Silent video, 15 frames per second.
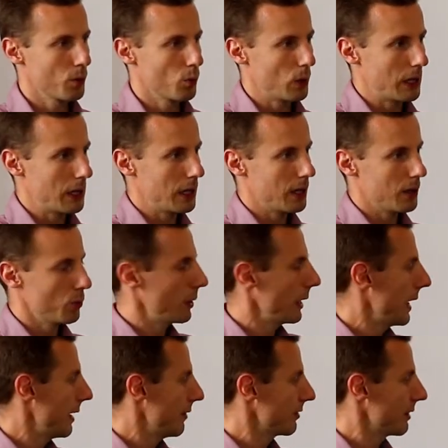We
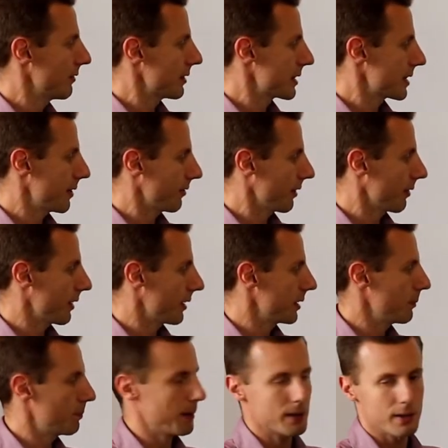have given something that
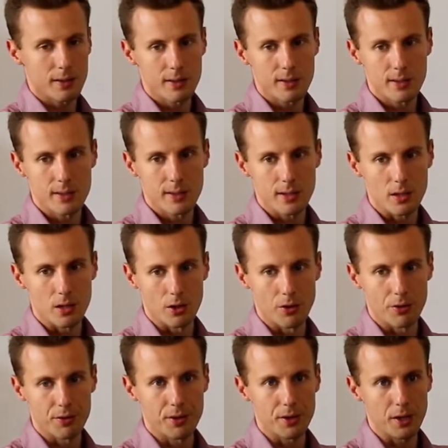depends
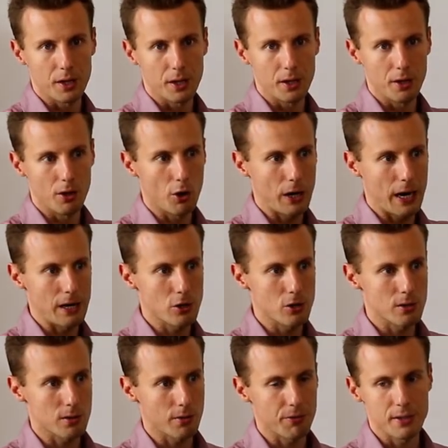on the
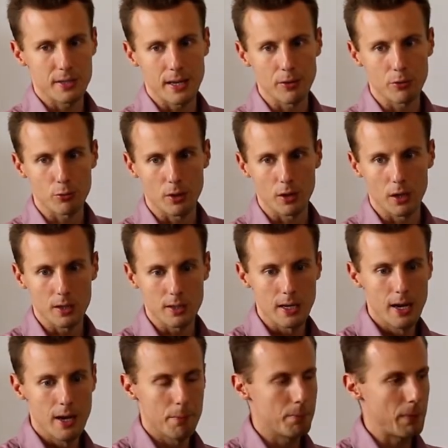locations of the centroids,
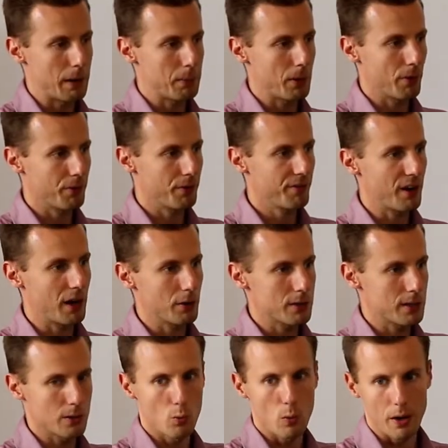maybe on the
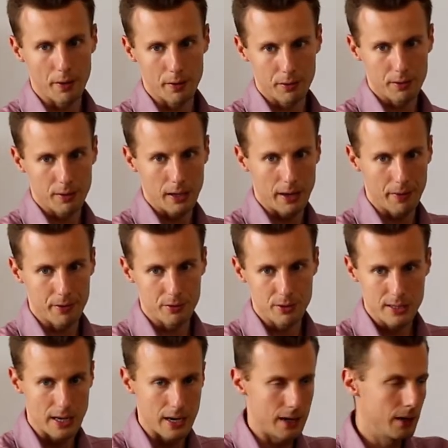values in one and the other
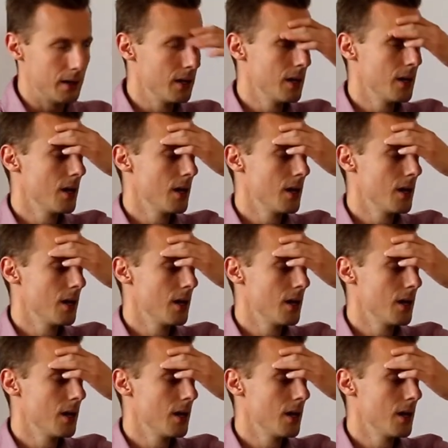cell.